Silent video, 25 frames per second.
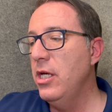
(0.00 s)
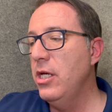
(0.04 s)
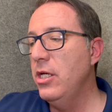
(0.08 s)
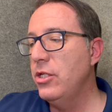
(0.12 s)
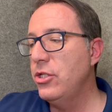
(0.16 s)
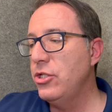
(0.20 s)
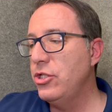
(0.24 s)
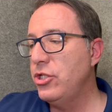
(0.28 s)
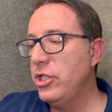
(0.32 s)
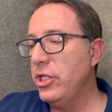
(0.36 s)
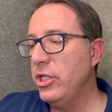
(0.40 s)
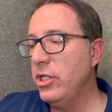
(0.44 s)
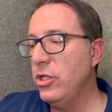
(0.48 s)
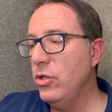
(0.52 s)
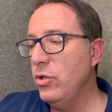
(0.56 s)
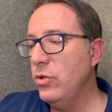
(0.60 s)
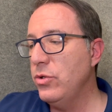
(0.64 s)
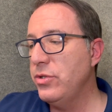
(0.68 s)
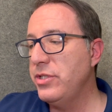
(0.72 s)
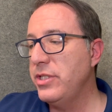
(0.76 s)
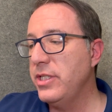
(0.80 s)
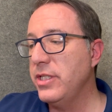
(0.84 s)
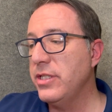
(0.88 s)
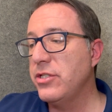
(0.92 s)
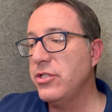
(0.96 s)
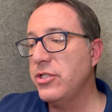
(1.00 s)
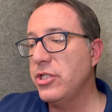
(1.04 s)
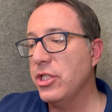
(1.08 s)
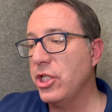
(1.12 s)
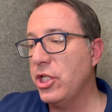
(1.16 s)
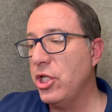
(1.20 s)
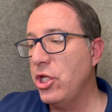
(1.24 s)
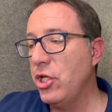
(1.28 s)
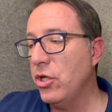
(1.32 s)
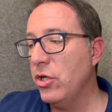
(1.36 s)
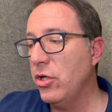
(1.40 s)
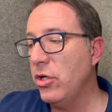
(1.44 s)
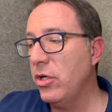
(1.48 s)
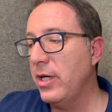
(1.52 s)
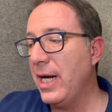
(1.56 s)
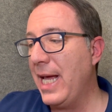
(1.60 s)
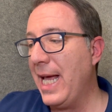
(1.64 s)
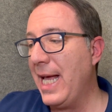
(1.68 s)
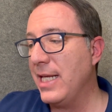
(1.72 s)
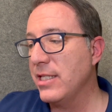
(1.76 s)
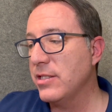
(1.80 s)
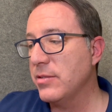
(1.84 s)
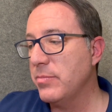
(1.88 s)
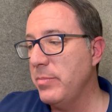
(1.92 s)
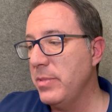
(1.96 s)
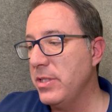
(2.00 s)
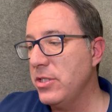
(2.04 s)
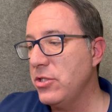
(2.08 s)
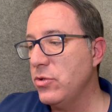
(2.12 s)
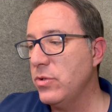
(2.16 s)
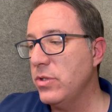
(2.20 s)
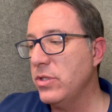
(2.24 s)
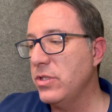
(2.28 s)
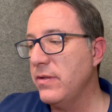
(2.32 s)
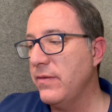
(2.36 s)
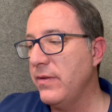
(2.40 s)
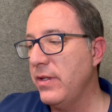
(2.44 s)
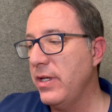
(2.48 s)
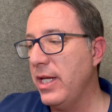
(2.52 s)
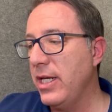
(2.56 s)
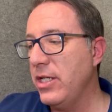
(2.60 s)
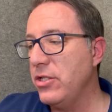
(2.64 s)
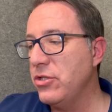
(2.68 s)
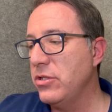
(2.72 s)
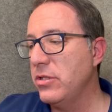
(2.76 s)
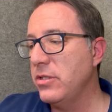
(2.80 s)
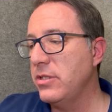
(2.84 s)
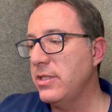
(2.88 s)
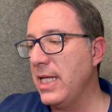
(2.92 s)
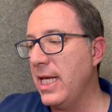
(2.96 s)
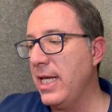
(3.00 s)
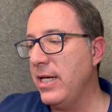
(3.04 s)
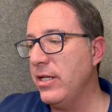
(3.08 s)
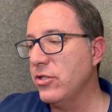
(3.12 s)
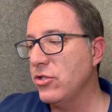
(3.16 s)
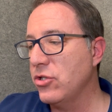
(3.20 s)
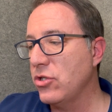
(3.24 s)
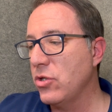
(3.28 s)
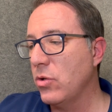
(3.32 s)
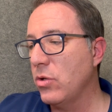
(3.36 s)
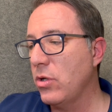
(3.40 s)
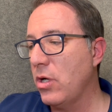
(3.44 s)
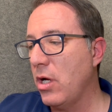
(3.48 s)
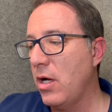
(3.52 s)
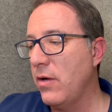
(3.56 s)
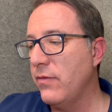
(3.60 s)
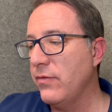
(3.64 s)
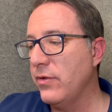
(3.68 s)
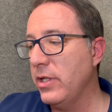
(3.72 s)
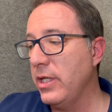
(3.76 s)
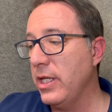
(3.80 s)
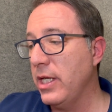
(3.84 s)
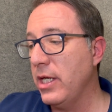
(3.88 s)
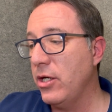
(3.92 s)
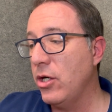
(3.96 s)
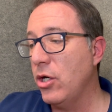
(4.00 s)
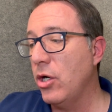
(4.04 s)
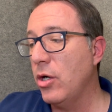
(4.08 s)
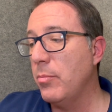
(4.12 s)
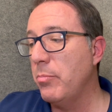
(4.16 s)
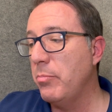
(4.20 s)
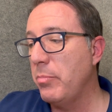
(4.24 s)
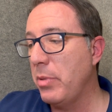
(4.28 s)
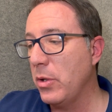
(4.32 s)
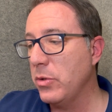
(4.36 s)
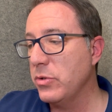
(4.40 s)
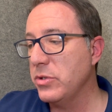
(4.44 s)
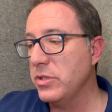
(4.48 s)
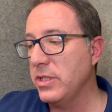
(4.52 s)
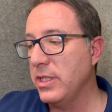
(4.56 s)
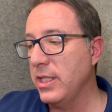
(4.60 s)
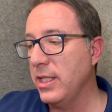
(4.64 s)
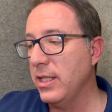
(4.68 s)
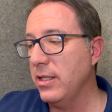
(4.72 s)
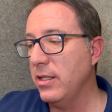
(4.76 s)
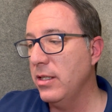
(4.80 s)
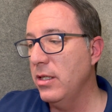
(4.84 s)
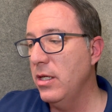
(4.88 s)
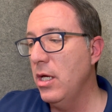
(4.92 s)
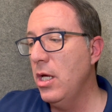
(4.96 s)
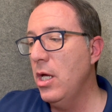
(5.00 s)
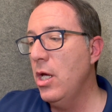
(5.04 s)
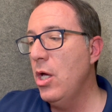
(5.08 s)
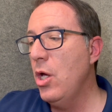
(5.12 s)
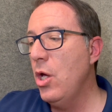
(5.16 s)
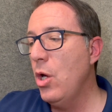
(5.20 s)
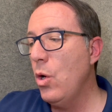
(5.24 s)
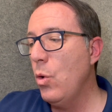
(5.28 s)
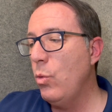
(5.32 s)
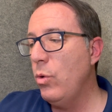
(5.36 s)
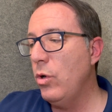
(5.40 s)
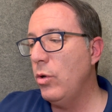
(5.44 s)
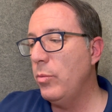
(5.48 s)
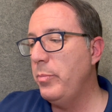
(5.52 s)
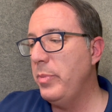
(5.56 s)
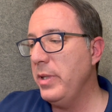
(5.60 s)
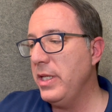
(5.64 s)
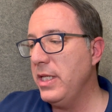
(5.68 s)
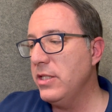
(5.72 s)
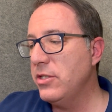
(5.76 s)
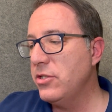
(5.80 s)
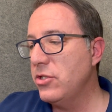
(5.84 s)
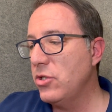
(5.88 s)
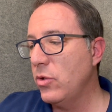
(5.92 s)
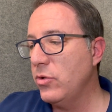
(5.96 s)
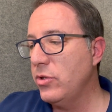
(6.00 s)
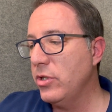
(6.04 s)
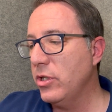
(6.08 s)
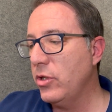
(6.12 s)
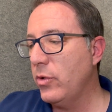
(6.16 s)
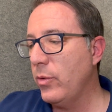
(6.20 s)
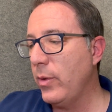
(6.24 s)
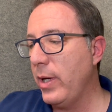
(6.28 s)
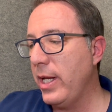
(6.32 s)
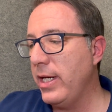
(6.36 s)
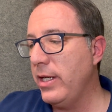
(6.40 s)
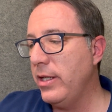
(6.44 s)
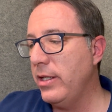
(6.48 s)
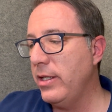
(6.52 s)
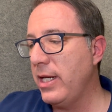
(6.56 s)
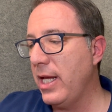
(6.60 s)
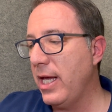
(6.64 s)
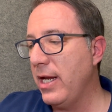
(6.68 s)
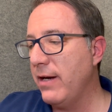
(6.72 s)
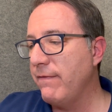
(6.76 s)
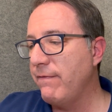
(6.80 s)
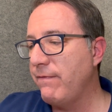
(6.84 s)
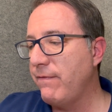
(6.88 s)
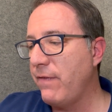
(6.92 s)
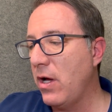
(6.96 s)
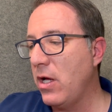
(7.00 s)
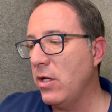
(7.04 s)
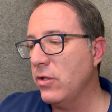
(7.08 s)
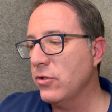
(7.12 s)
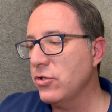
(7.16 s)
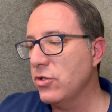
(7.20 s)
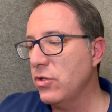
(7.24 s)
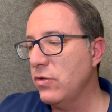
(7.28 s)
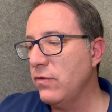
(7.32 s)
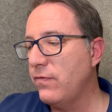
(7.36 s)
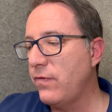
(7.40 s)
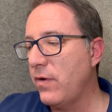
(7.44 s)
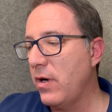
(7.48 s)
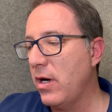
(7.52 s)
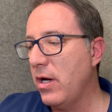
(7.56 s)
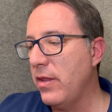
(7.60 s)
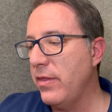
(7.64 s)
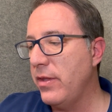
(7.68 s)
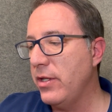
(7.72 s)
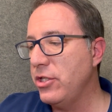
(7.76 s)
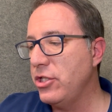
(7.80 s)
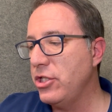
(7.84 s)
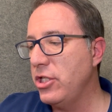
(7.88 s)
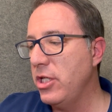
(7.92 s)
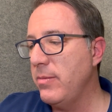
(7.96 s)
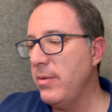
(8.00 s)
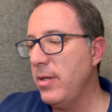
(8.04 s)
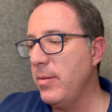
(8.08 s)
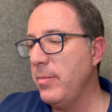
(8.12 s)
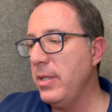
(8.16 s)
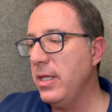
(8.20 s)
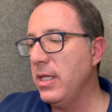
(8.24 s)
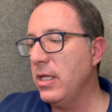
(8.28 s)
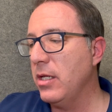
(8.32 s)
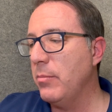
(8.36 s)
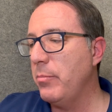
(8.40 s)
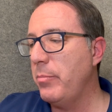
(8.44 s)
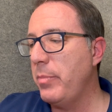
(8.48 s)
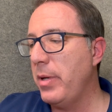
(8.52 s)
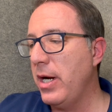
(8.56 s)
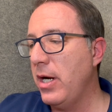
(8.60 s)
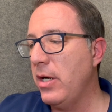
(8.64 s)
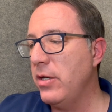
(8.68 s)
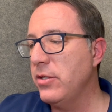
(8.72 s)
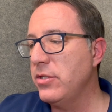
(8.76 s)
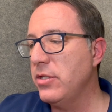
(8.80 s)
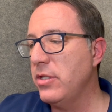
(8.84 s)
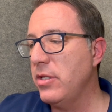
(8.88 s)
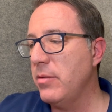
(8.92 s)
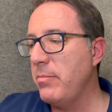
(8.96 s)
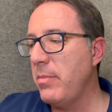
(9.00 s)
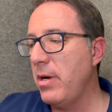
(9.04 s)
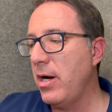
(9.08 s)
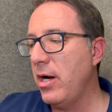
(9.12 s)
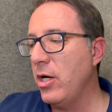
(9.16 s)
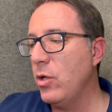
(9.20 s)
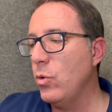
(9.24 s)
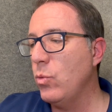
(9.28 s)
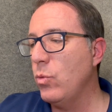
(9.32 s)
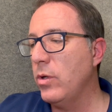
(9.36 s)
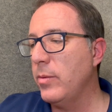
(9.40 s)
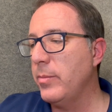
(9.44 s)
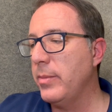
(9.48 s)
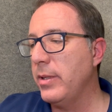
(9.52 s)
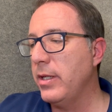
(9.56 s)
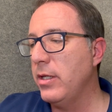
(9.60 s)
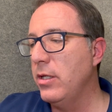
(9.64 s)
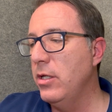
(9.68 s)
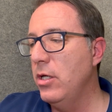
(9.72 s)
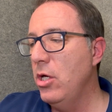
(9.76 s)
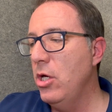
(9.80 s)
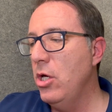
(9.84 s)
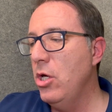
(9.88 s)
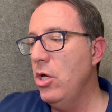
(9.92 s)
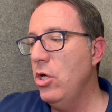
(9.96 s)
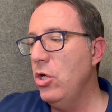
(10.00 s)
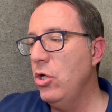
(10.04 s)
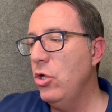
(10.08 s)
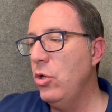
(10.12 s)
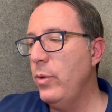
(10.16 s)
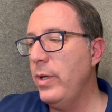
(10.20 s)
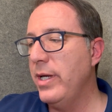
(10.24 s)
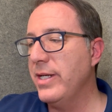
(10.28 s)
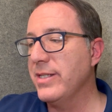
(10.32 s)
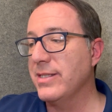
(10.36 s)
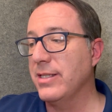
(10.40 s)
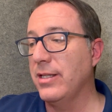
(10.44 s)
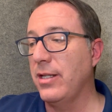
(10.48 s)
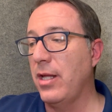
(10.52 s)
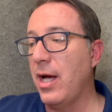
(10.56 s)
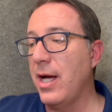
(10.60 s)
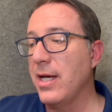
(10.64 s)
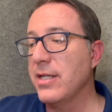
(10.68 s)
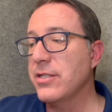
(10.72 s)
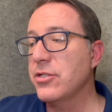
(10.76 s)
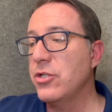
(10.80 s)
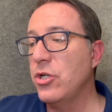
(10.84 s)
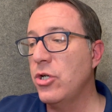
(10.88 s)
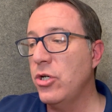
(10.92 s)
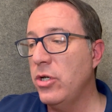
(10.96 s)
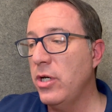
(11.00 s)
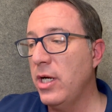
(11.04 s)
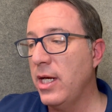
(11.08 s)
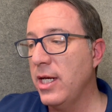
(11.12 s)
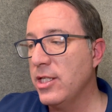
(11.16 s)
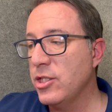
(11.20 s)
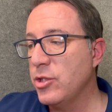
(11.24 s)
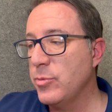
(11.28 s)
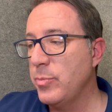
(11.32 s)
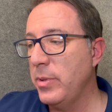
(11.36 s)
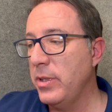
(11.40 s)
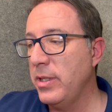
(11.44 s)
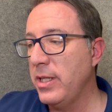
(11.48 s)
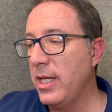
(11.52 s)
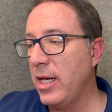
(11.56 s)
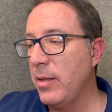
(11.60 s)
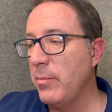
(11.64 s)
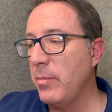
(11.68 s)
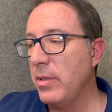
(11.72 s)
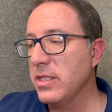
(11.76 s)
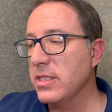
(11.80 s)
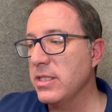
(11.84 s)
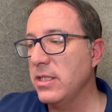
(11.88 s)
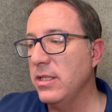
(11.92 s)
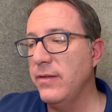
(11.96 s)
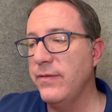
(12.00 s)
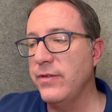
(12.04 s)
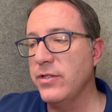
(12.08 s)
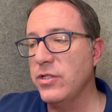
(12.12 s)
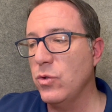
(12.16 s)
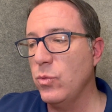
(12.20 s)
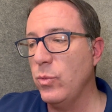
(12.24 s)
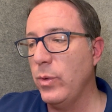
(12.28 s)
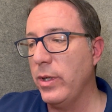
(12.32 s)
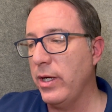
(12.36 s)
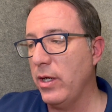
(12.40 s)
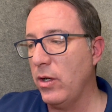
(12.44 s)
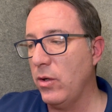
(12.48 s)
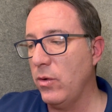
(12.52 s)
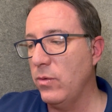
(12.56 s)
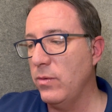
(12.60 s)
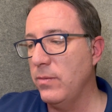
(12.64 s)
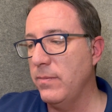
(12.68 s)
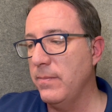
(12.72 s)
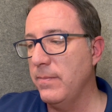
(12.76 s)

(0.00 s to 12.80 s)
She who sits secure as mistress of the nations and is so confident in her boasting will be so degraded and fall so far that she may be compared to the married woman who has lost her husband and must live as a widow,